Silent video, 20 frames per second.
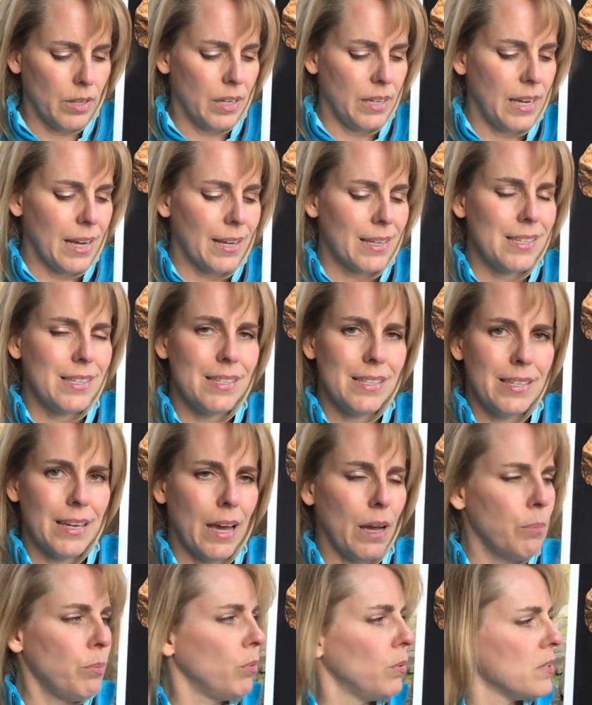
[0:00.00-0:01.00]
the next
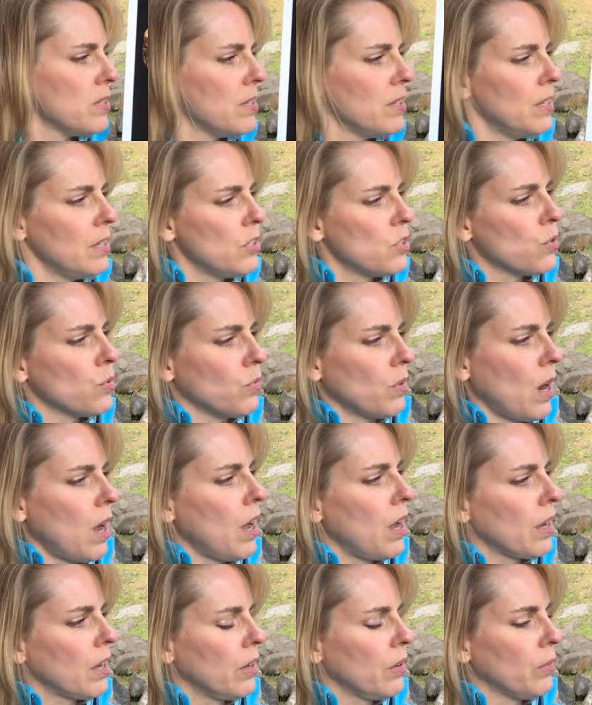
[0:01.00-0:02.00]
step was this
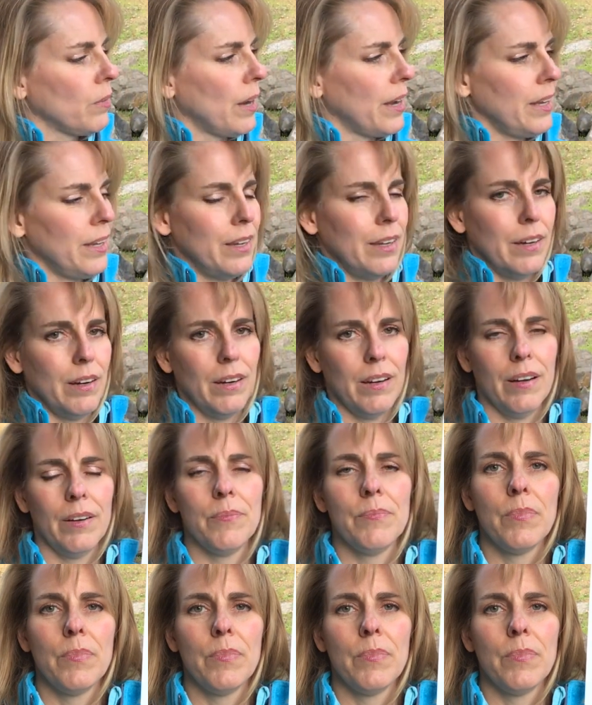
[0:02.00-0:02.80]
rock right here.